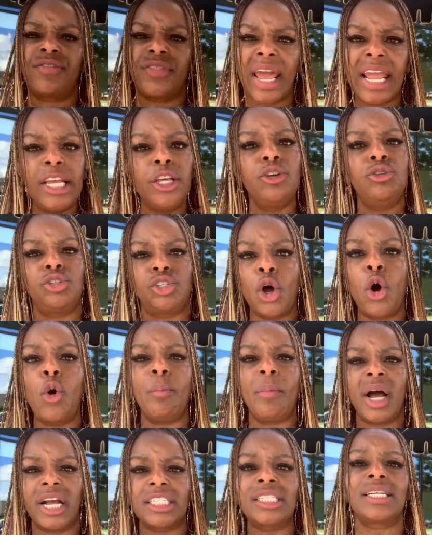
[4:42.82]
Thank you so
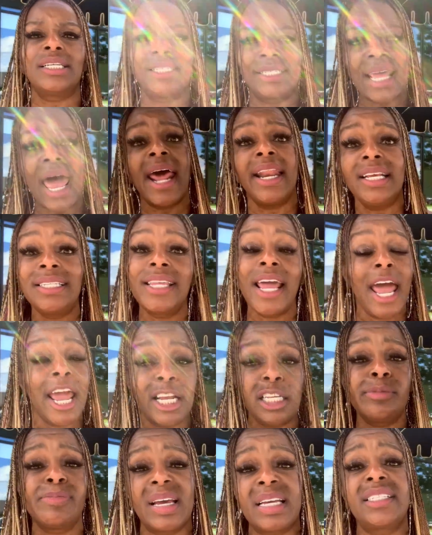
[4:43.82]
much, because that is the
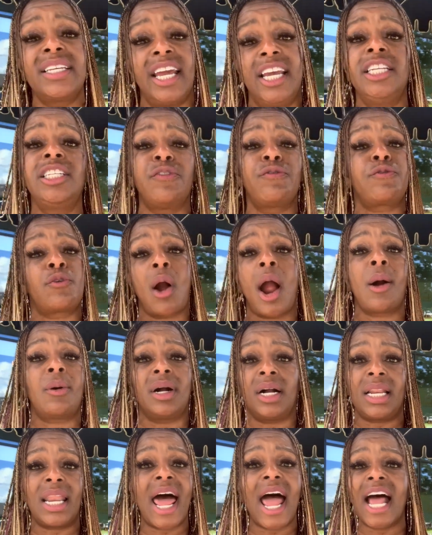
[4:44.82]
expectation for our
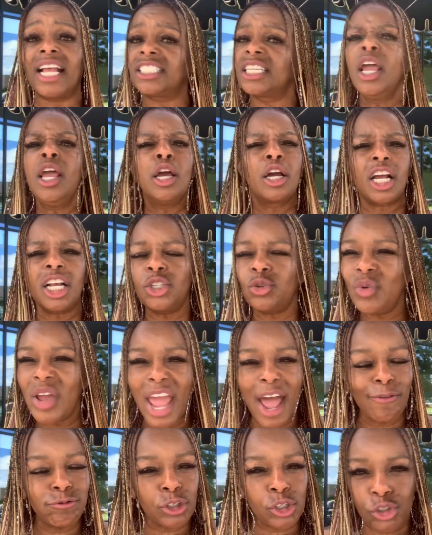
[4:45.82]
class, because we
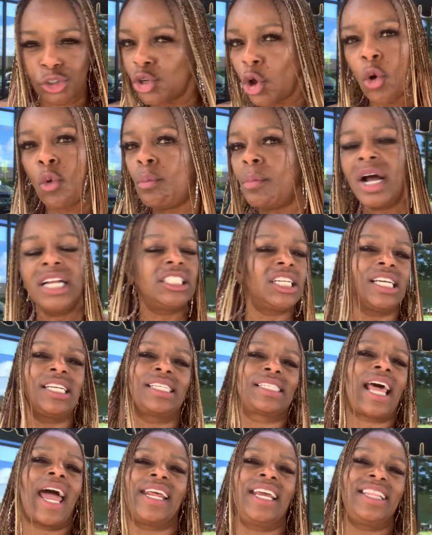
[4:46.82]
have so much
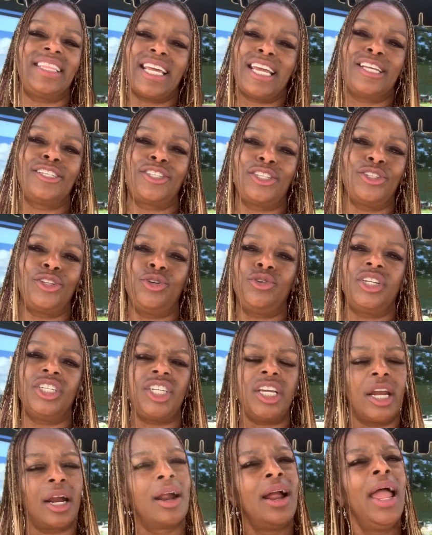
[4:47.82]
exciting things to do this
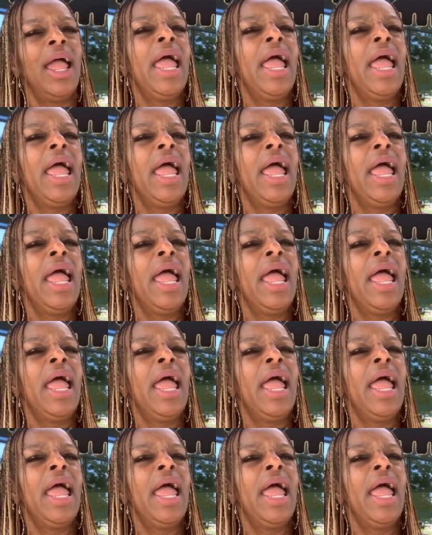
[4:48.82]
year.